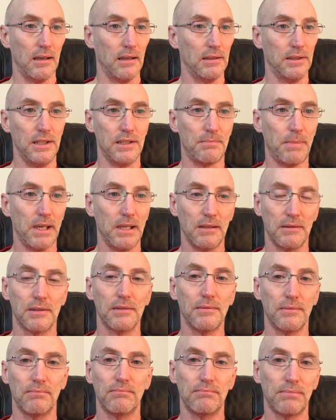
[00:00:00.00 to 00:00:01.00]
He's been
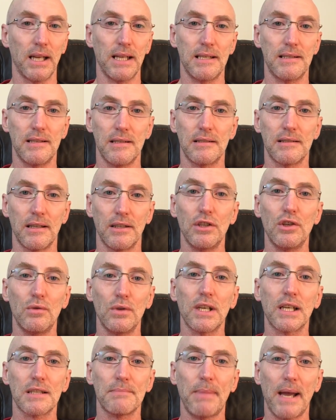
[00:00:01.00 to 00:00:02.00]
to places that you
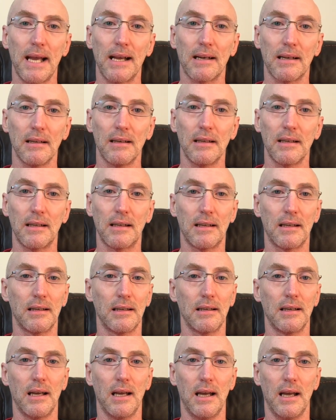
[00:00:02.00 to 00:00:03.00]
would expect, like